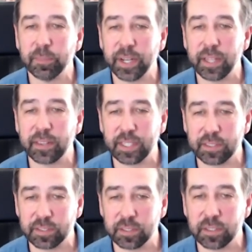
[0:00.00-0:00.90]
that I think
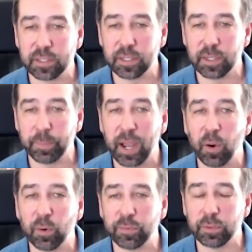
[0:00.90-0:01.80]
is a
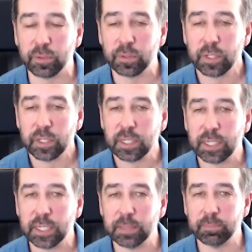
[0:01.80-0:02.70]
powerful
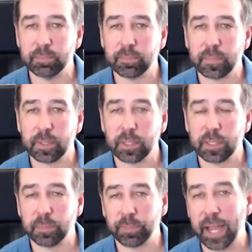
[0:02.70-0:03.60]

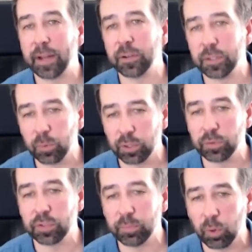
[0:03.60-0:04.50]
pattern that we're
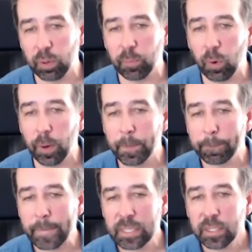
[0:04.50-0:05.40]
using more and more.
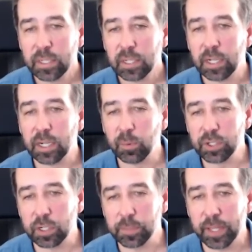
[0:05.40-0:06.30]
We
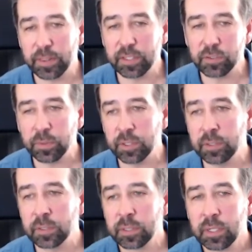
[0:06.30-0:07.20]
talked about this
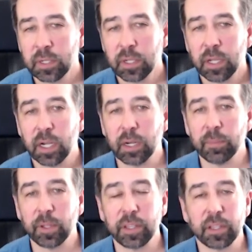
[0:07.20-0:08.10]
one.
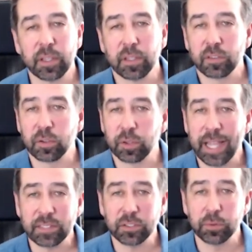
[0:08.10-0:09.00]
So
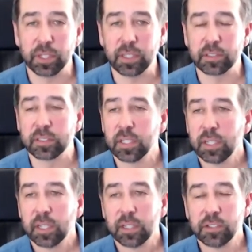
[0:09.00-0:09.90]
last two things,
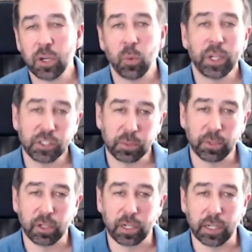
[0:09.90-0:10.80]
don't waste your
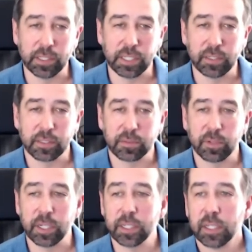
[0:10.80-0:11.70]
blog content,
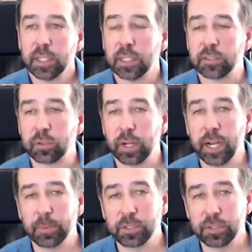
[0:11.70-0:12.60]
right? It's a
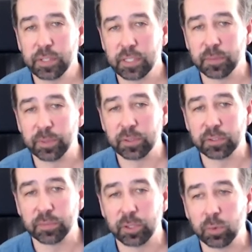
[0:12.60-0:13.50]
great opportunity to
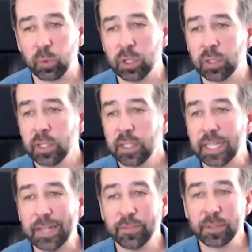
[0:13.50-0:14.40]
build some goodwill.
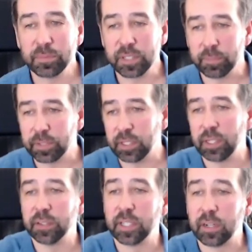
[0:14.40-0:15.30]
Give them something
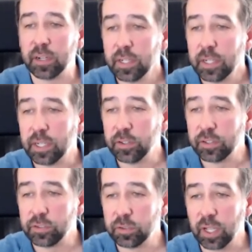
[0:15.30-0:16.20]
in there. You
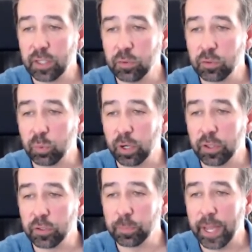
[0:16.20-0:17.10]
can see I used one of
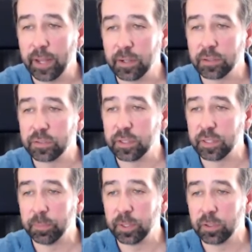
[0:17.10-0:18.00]
those patterns in
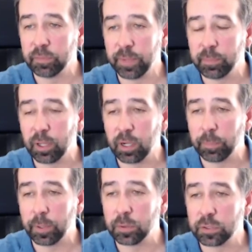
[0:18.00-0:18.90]
the middle of my
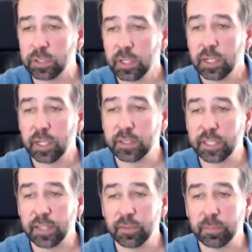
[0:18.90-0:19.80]
blog post
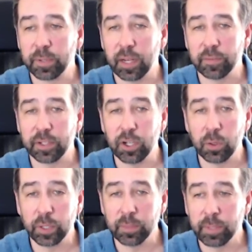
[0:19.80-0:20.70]
to give them kind of a
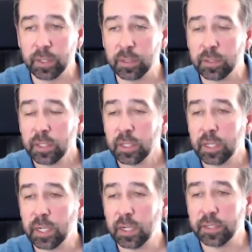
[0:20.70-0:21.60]
no email
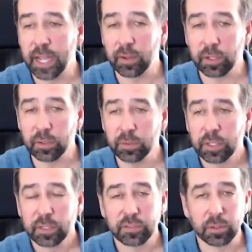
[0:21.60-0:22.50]
download.
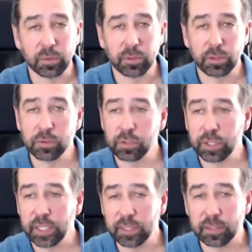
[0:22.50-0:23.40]
So
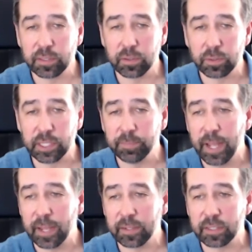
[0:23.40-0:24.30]
usually your lead
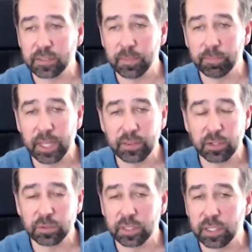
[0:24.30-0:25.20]
magnets, embed
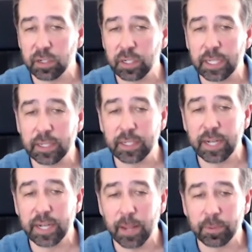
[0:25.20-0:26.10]
those in there, get an
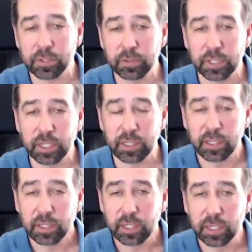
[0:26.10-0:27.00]

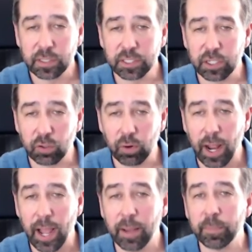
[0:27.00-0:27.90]
opportunity to
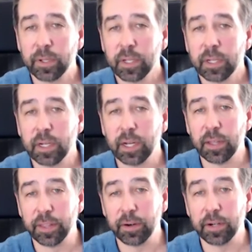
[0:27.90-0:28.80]
grab
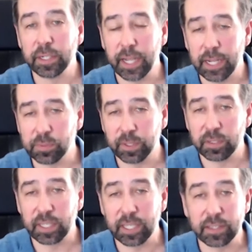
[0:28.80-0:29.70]
their engagement,
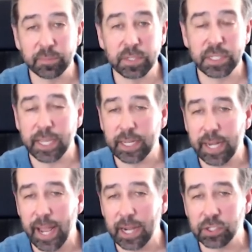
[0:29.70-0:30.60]
get them to take
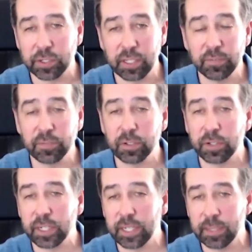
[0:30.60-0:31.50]
an action. Even if you don't
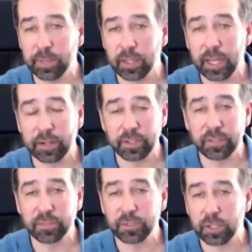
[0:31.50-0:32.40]
get an email out of it,
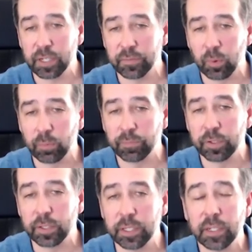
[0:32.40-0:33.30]
even if you don't get a form
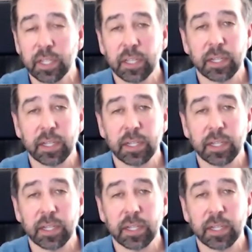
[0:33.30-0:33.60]
fill in,